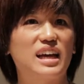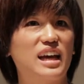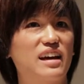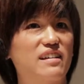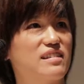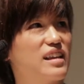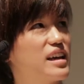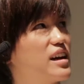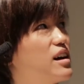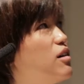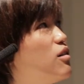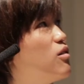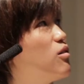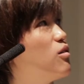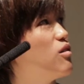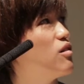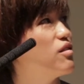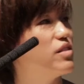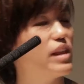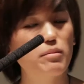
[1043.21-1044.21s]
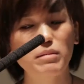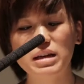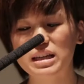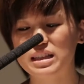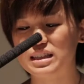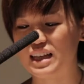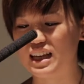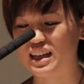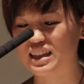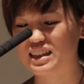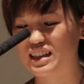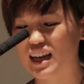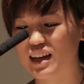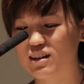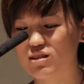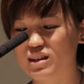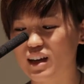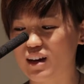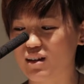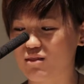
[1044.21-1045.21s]
And I was like, oh, that makes sense.
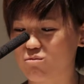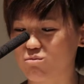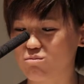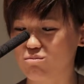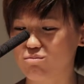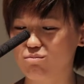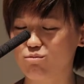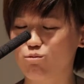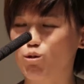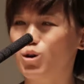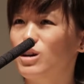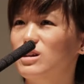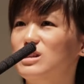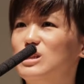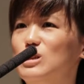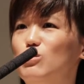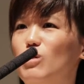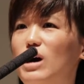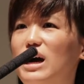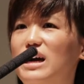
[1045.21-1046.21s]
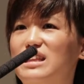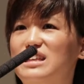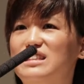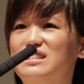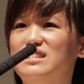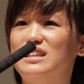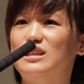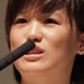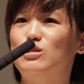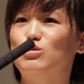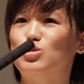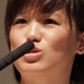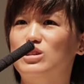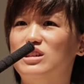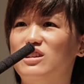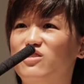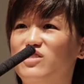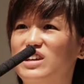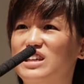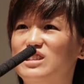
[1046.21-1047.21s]
I know that word, UI, that's like user
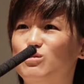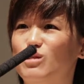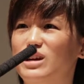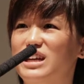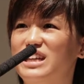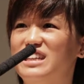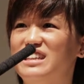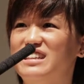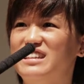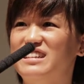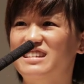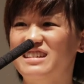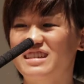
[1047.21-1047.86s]
interface, right?